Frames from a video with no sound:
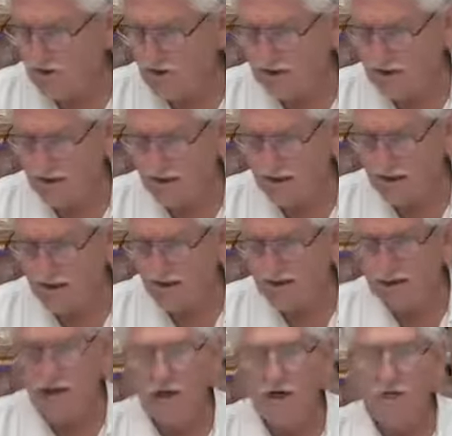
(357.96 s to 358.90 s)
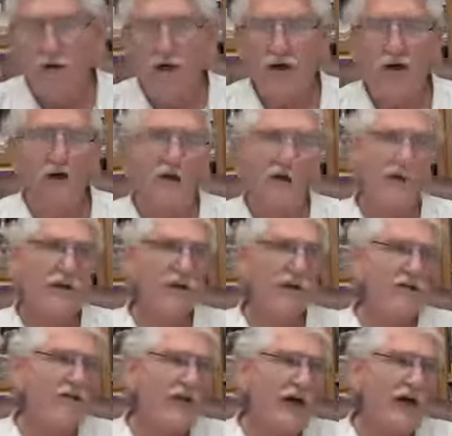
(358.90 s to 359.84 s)
just in glass? Well, of
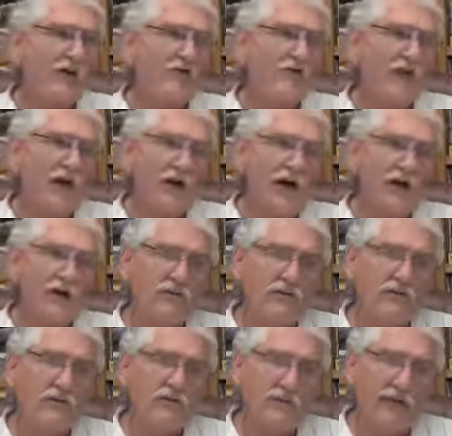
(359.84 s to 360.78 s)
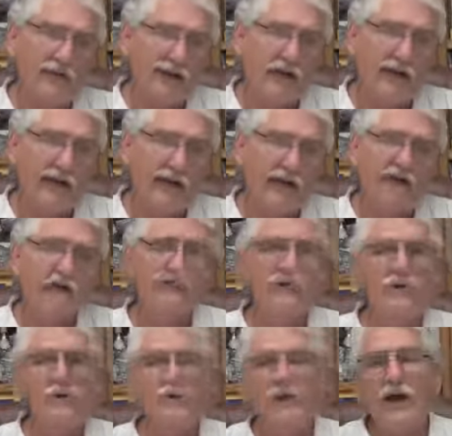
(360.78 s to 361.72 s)
course, I, drew, I grew them in glass,
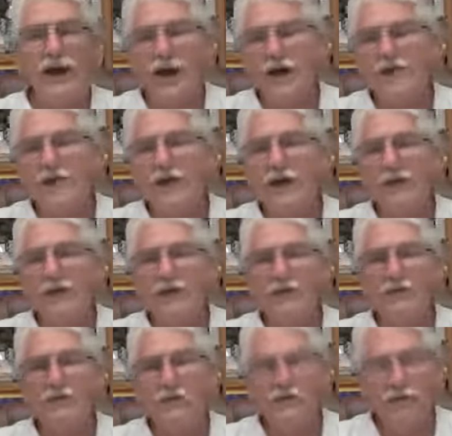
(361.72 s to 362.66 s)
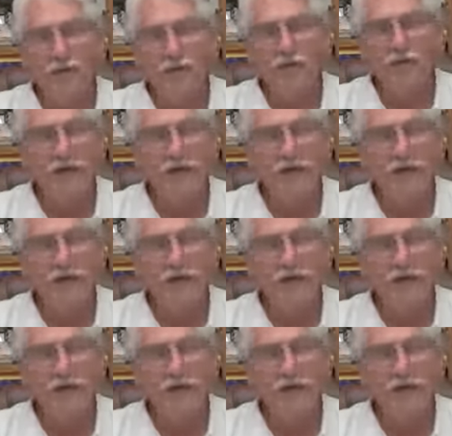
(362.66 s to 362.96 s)
and when we hydrate here, we grow